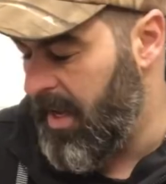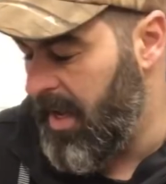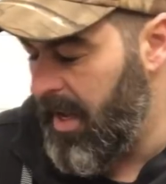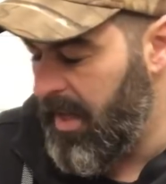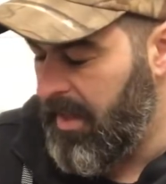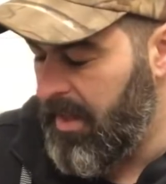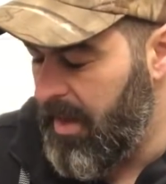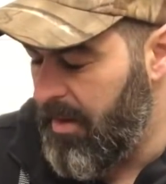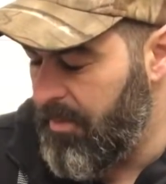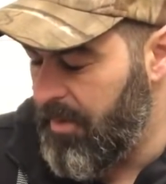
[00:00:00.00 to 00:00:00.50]

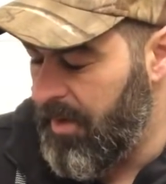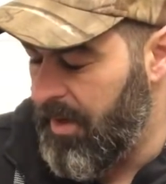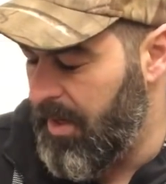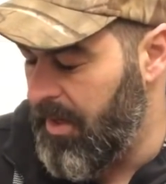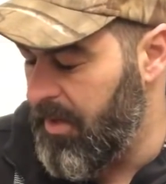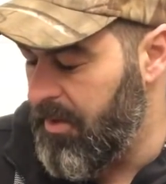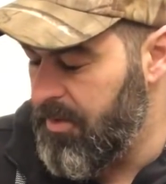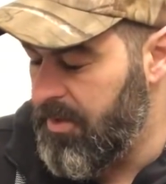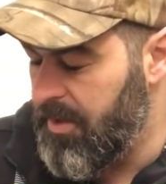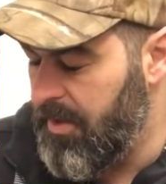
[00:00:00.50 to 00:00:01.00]
get, I'm gonna
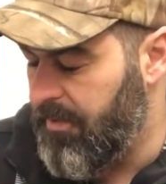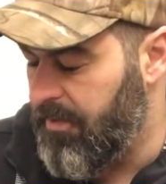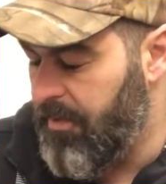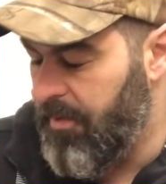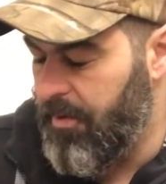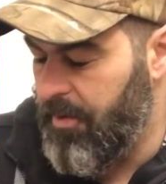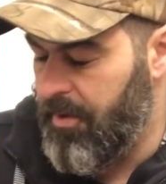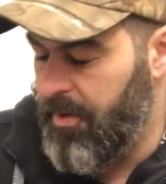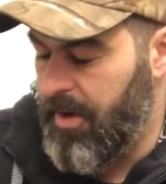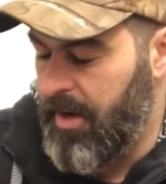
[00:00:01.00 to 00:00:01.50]
use it
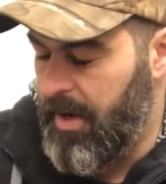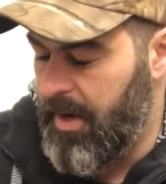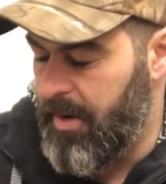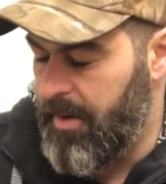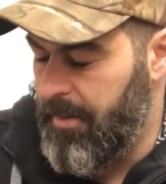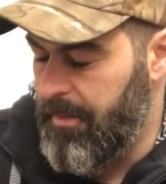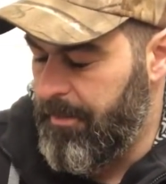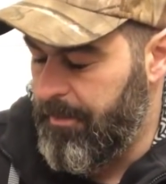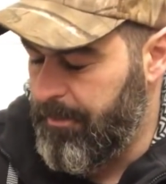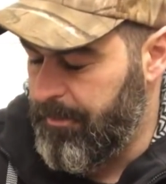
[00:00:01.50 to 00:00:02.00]

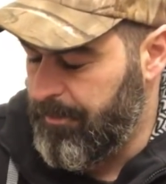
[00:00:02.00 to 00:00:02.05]
for